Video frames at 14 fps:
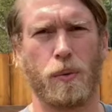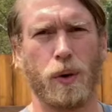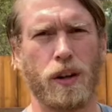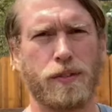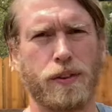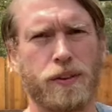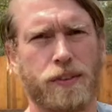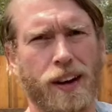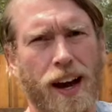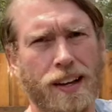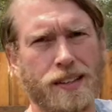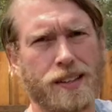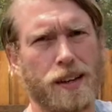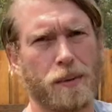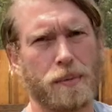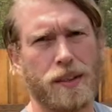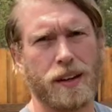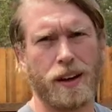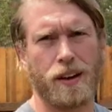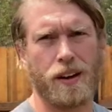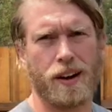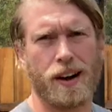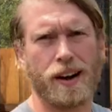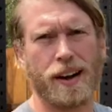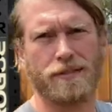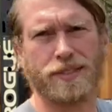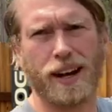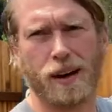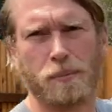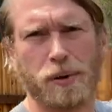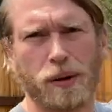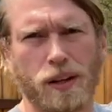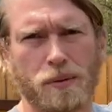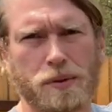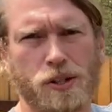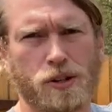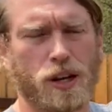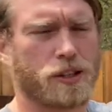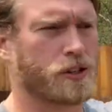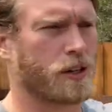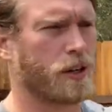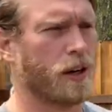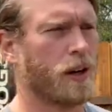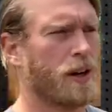Well, if you've got something, all right, I've got a pull-up structure,